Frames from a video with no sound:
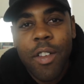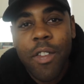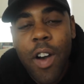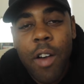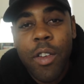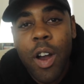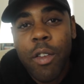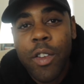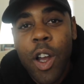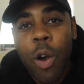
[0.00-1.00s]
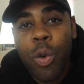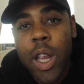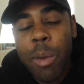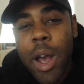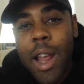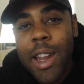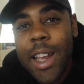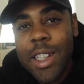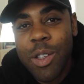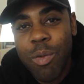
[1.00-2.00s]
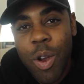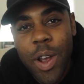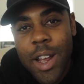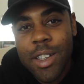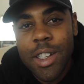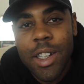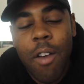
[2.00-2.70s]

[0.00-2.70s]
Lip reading: father of goalkeeper Alexis Rojas,